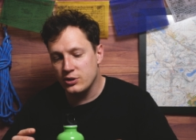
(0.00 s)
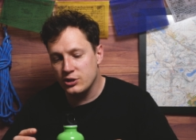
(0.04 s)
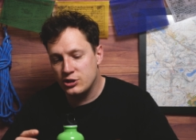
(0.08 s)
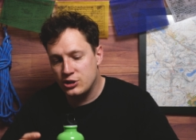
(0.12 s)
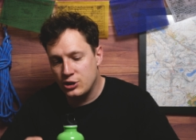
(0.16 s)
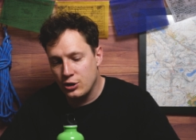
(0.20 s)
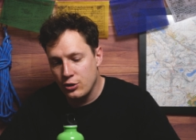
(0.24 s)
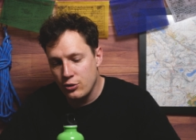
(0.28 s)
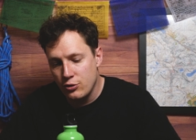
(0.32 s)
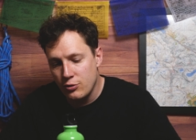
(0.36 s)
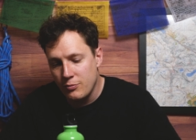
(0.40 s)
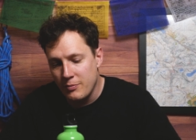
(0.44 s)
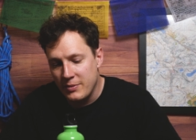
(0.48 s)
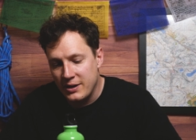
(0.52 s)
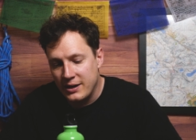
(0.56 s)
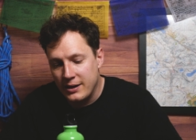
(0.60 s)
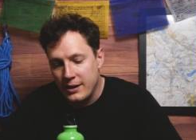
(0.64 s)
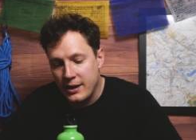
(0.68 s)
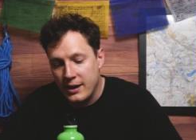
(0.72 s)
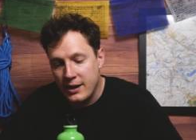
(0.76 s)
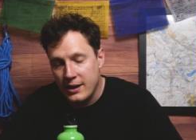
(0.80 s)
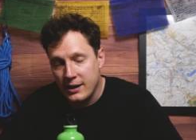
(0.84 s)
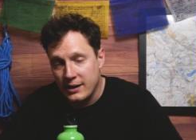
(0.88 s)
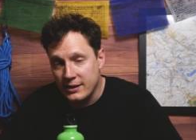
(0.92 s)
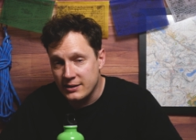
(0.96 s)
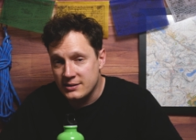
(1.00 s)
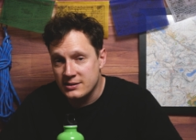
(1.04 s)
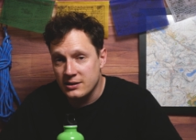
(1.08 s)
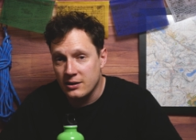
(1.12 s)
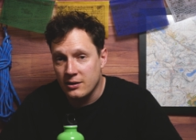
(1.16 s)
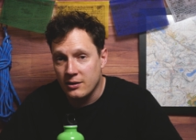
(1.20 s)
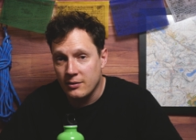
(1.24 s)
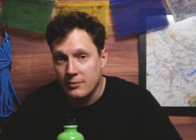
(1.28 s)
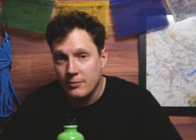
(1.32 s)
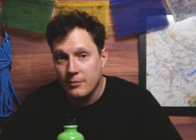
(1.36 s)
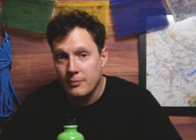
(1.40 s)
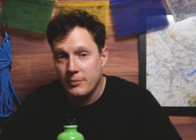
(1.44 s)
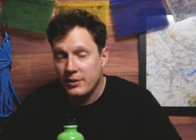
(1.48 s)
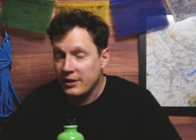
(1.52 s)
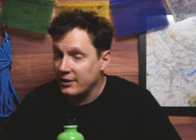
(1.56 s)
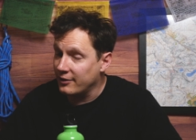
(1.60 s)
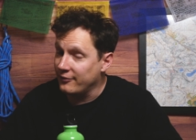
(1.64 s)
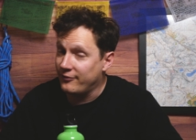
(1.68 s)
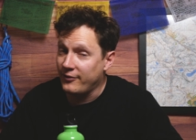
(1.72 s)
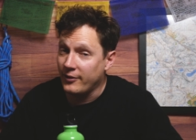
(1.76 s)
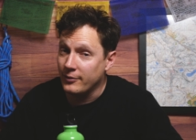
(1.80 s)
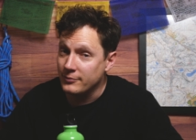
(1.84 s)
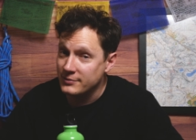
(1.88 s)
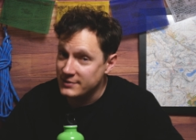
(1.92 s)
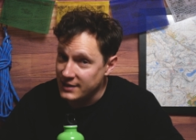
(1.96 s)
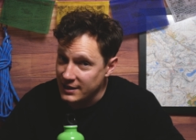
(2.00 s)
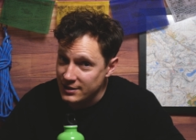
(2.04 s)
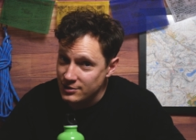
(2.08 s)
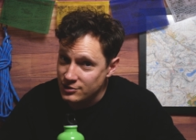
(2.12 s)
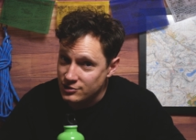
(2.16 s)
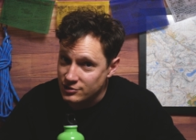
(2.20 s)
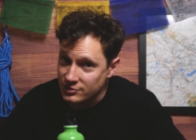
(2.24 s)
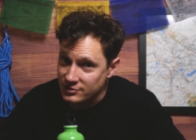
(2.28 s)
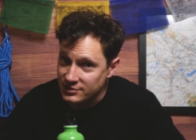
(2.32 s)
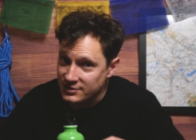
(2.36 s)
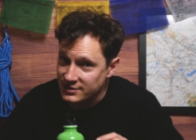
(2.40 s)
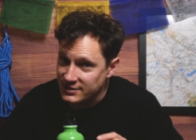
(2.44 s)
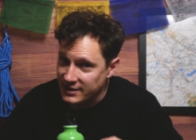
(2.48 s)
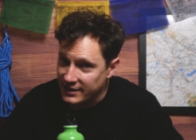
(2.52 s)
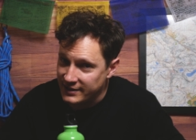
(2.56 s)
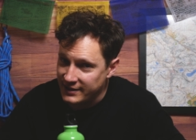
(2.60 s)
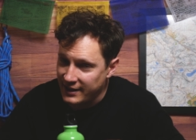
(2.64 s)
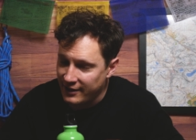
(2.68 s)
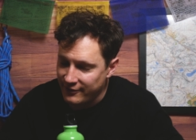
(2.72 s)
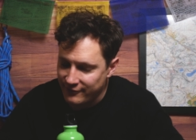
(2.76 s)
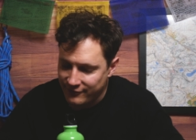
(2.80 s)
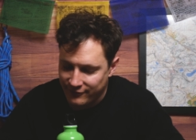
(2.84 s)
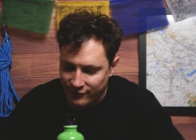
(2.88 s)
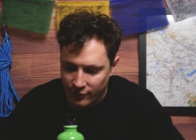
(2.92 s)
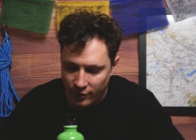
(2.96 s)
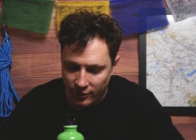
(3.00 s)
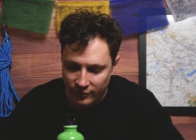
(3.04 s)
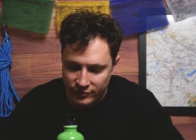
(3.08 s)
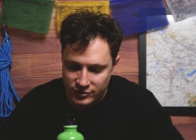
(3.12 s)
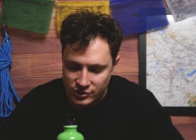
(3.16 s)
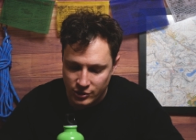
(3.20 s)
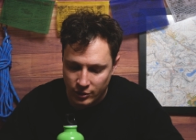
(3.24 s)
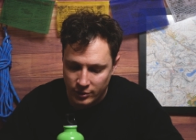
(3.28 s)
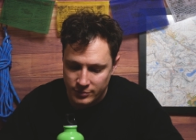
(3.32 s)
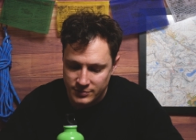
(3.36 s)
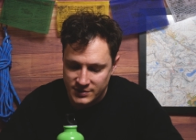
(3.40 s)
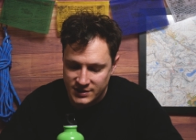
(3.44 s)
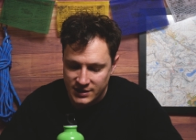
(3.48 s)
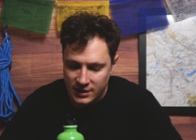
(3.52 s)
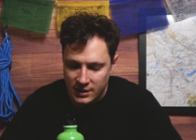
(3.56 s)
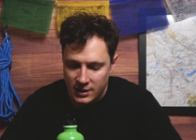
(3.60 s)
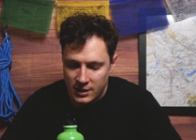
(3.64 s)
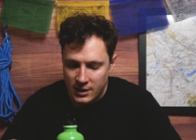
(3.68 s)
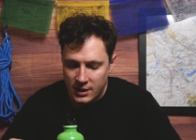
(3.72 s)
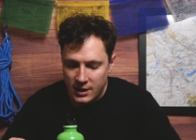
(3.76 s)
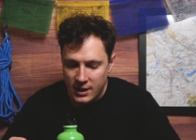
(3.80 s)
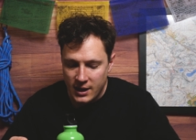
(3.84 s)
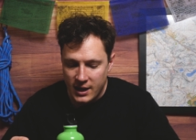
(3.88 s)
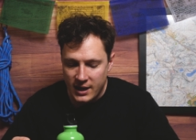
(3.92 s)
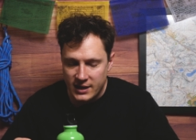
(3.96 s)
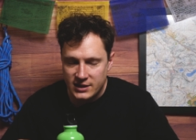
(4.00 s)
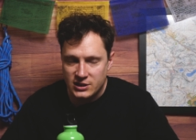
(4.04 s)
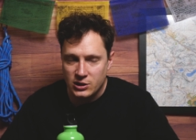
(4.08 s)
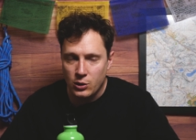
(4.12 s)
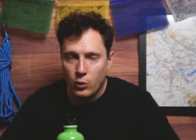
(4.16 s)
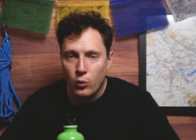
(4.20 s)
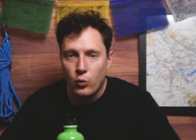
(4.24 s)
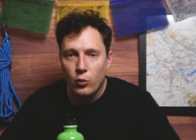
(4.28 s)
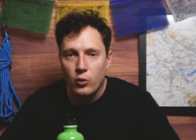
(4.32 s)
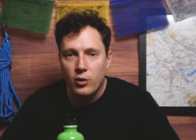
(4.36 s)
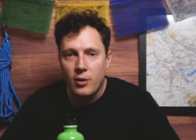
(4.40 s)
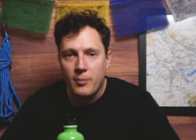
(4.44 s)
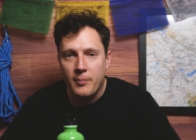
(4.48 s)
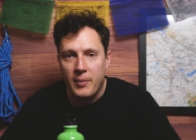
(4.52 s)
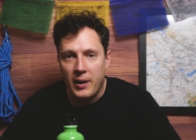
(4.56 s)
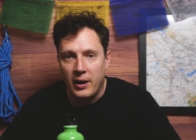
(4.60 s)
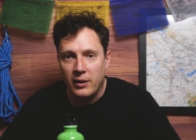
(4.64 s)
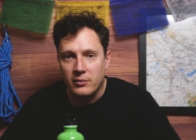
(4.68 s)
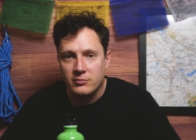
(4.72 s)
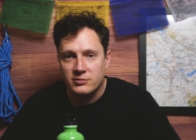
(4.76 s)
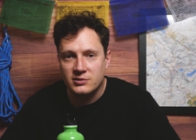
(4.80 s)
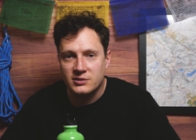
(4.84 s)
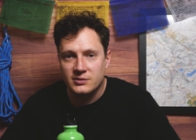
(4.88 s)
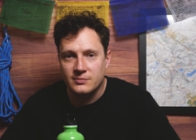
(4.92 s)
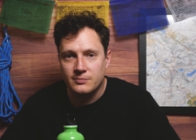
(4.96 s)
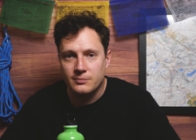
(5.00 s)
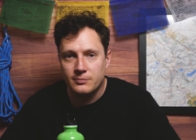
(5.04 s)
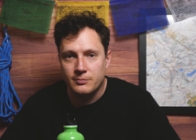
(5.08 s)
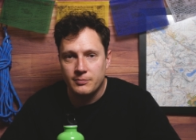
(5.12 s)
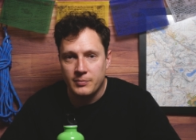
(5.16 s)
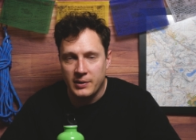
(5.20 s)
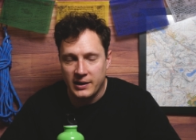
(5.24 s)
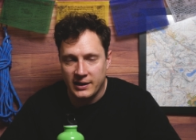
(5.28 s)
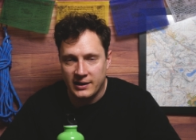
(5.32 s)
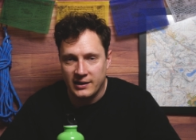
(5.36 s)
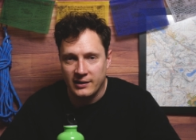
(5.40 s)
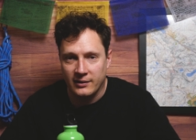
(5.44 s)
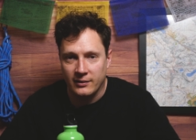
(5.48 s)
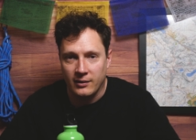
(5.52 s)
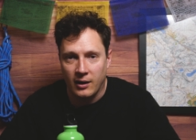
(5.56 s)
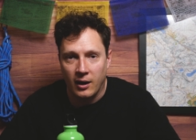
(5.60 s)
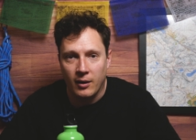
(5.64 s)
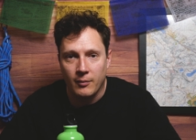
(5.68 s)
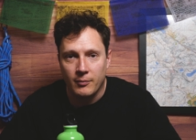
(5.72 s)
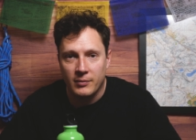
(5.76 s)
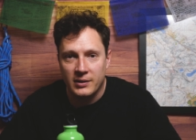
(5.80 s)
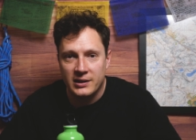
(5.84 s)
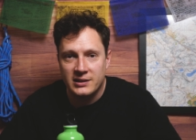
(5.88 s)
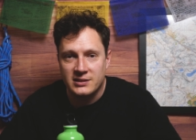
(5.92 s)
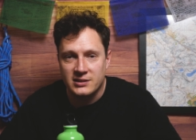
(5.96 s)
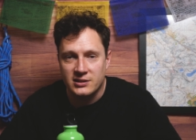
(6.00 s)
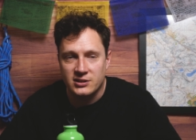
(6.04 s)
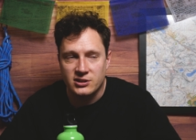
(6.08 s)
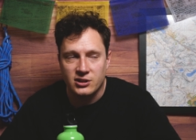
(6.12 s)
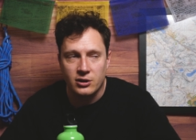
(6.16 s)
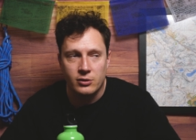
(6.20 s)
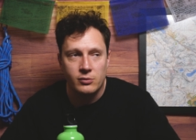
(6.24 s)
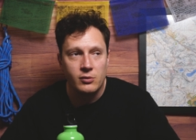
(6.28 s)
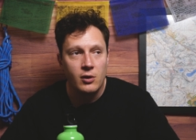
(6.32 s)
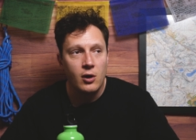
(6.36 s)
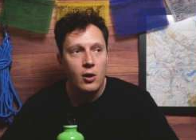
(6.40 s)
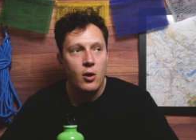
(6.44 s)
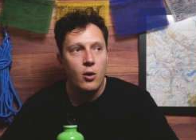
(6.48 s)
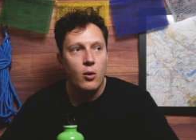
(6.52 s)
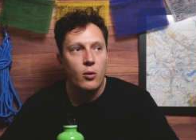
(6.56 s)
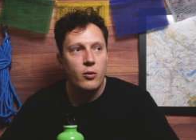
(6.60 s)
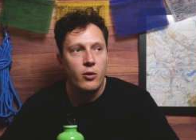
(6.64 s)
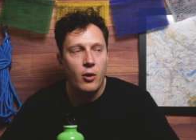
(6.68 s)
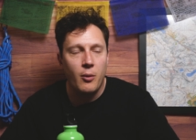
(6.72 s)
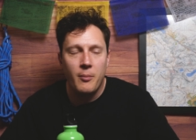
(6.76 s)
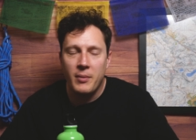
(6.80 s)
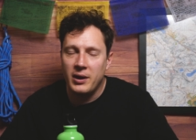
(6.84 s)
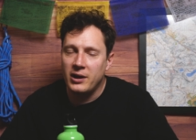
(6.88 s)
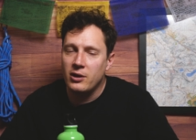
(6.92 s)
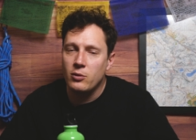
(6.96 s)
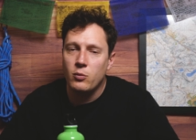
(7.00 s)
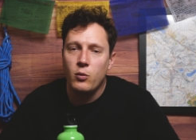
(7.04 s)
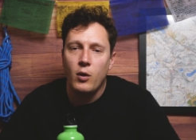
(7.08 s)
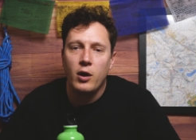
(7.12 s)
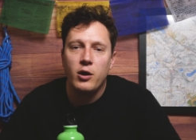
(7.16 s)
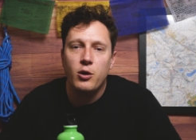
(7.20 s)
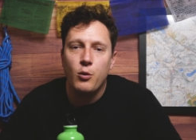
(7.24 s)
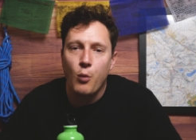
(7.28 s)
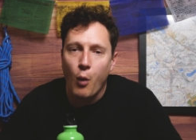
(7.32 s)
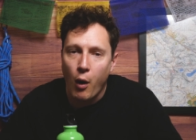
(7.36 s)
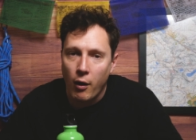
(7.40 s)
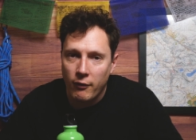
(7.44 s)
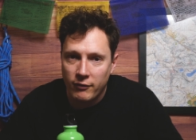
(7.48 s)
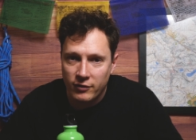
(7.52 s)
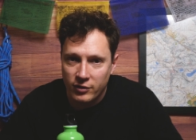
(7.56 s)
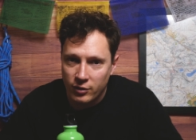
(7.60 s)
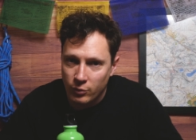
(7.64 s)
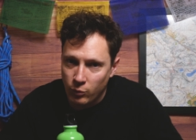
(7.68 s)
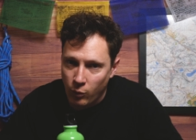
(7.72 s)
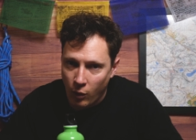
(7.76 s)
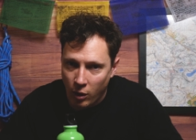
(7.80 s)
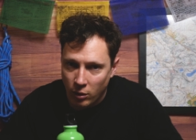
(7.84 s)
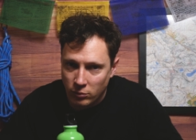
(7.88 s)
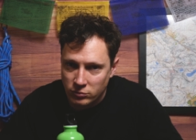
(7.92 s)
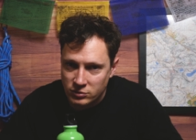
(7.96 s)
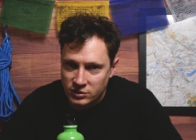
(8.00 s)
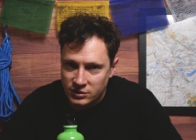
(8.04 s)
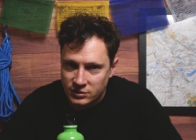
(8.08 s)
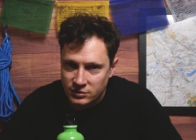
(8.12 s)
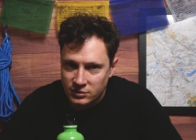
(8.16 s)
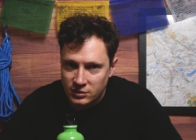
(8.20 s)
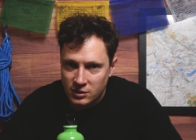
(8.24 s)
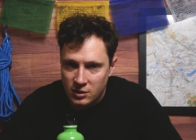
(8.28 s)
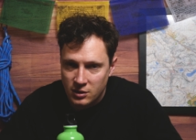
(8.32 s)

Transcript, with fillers: the Two Minute Litter Picker Foundation, say that five times, is all about picking up litter. So no matter where you are in the world,